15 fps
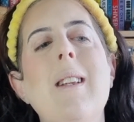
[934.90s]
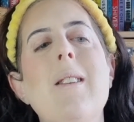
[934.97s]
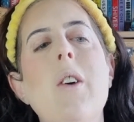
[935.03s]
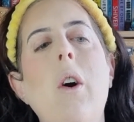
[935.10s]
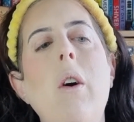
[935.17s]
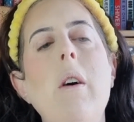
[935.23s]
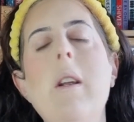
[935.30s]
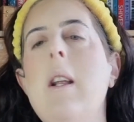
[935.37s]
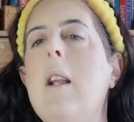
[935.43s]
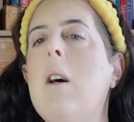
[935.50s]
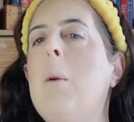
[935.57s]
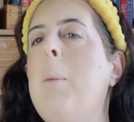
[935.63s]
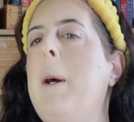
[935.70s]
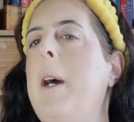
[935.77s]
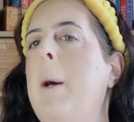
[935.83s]
Tiny
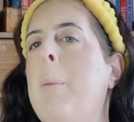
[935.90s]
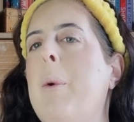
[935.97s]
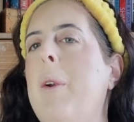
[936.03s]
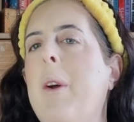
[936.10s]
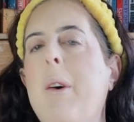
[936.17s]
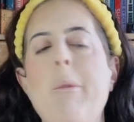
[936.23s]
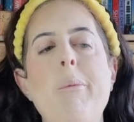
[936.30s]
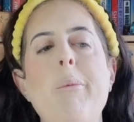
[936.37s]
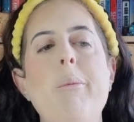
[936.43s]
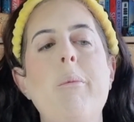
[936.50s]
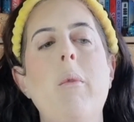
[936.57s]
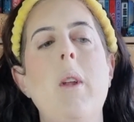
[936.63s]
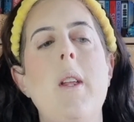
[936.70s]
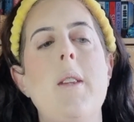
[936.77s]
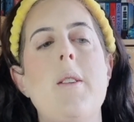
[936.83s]
little bit, but not,
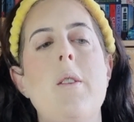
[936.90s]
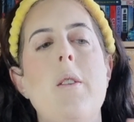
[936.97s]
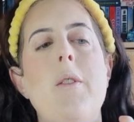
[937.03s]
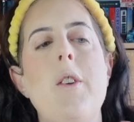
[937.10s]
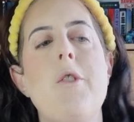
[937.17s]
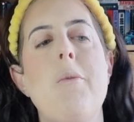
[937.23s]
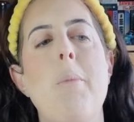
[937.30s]
it's nothing